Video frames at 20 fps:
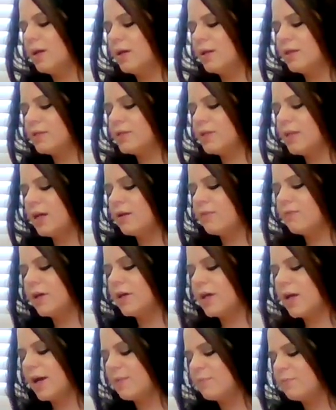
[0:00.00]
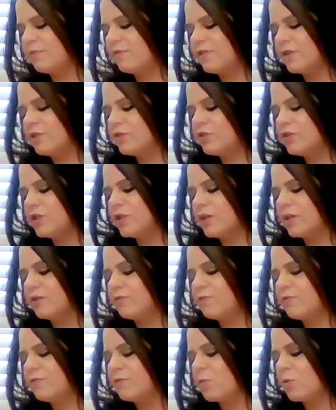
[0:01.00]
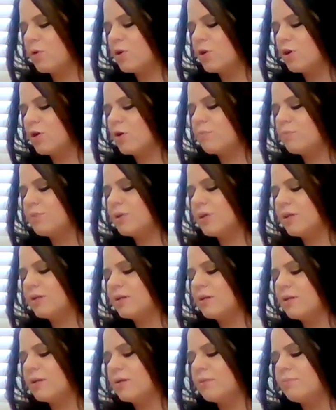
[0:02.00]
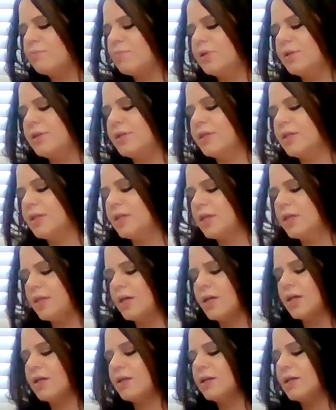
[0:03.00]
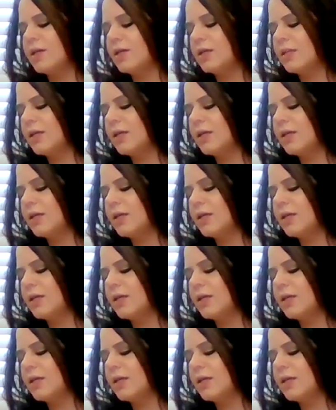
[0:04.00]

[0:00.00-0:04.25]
And it's kind of like I'm finishing it for her, but then again,